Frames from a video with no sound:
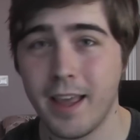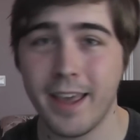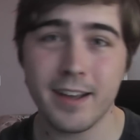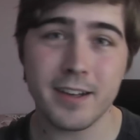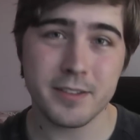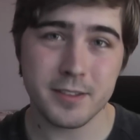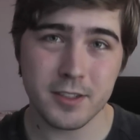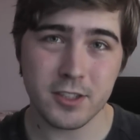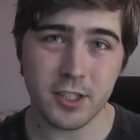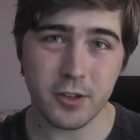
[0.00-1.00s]
Hey guys,
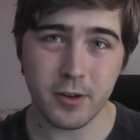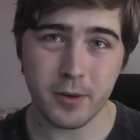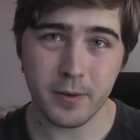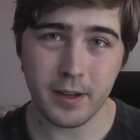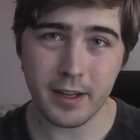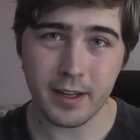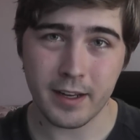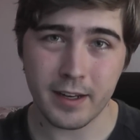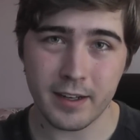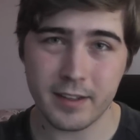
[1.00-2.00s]
this is Shiro,
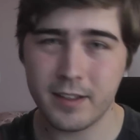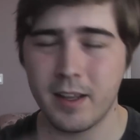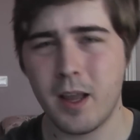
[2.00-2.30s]
and